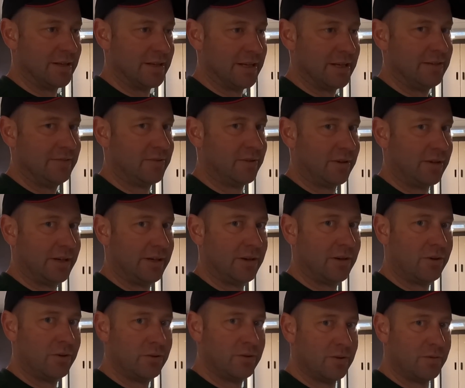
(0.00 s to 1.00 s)
evil I
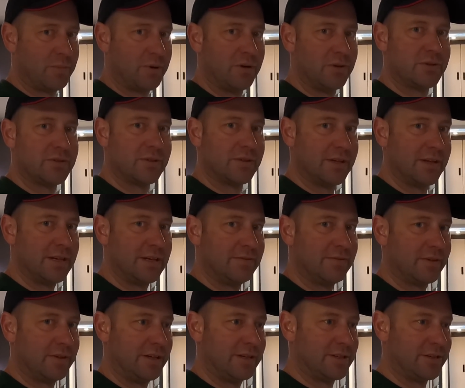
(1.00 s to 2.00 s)
know opposed to the
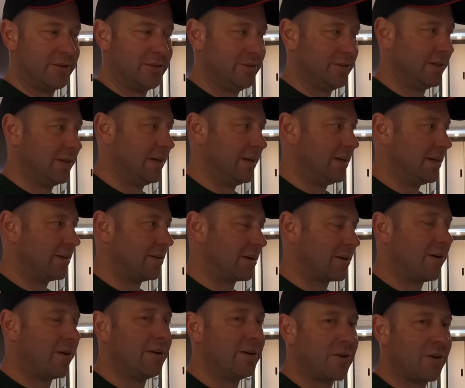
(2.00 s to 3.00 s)
evil I don't.
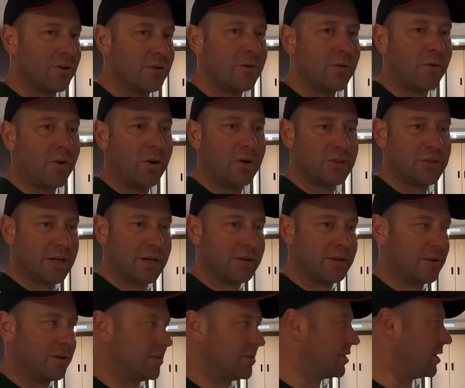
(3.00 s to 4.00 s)
Like, I know on
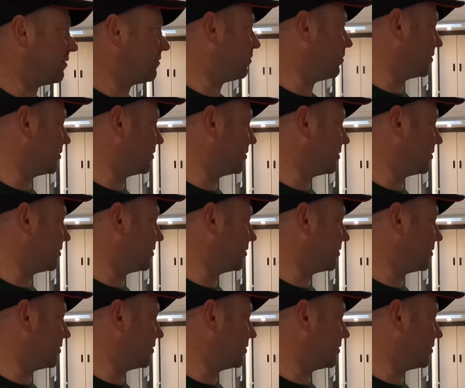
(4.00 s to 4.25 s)
Jayco stuff